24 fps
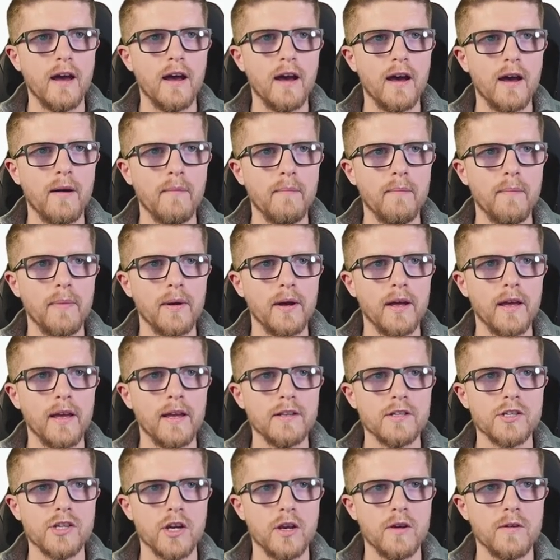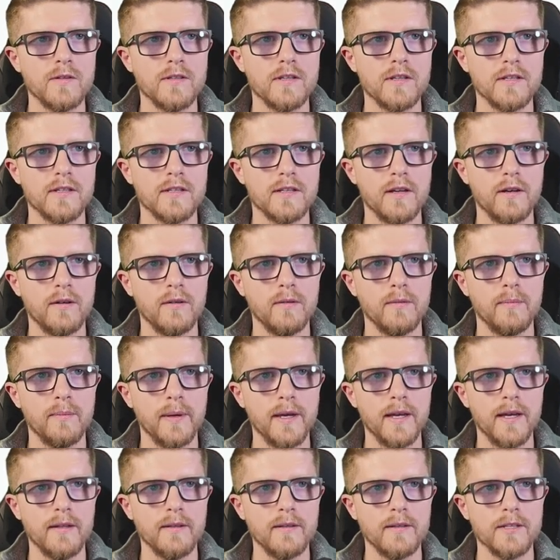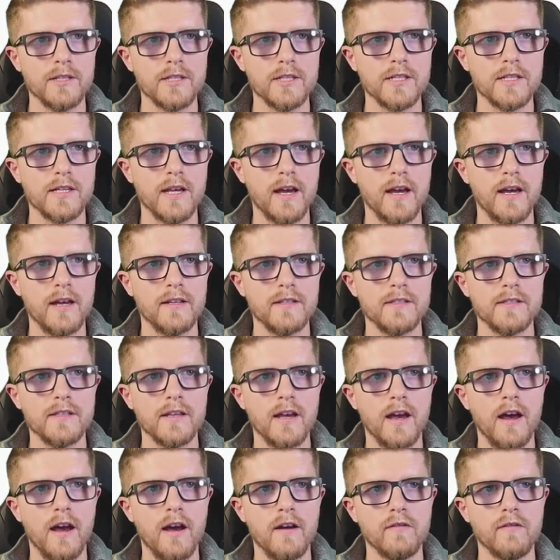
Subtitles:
but it shows this little bit which says